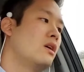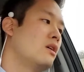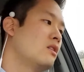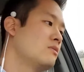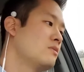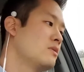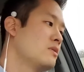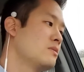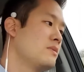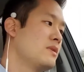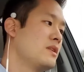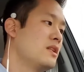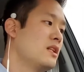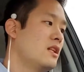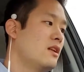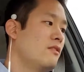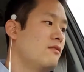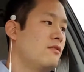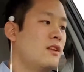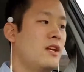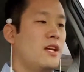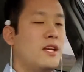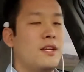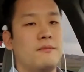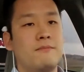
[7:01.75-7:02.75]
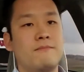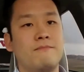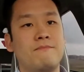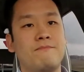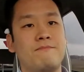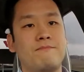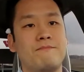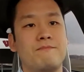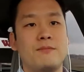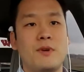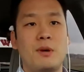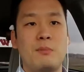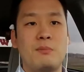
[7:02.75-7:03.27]
I was supposed to be in the left lane.
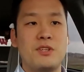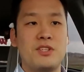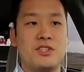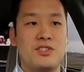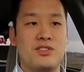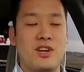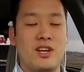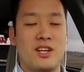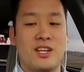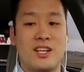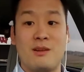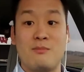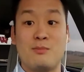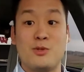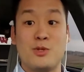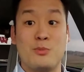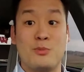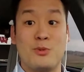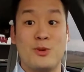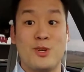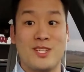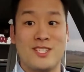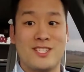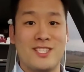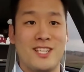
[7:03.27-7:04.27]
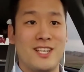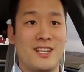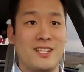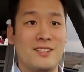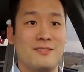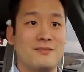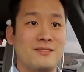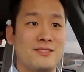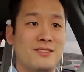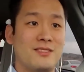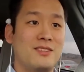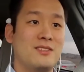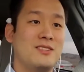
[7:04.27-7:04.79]
I'm distracted. I'm super excited.
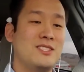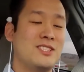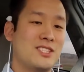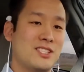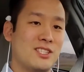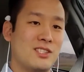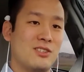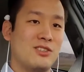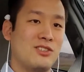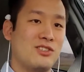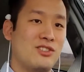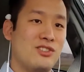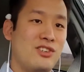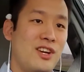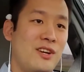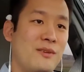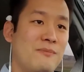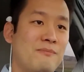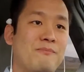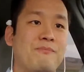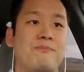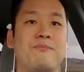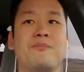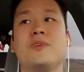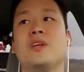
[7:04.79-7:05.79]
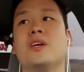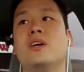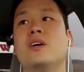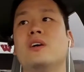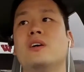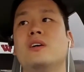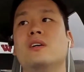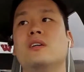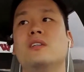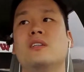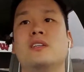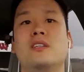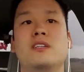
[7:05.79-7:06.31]
I'm just gonna go straight.
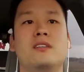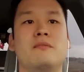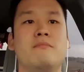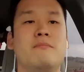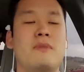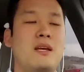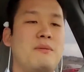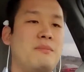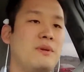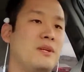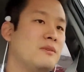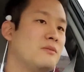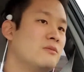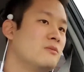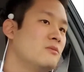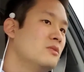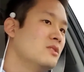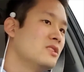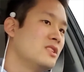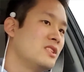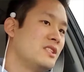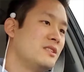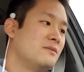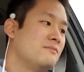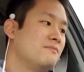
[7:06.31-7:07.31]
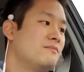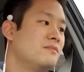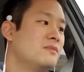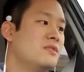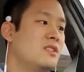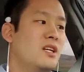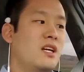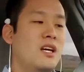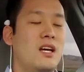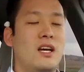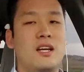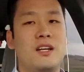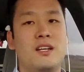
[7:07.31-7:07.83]
Maybe. We'll see.
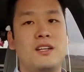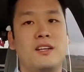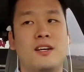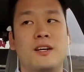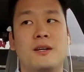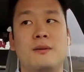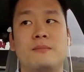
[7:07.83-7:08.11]
And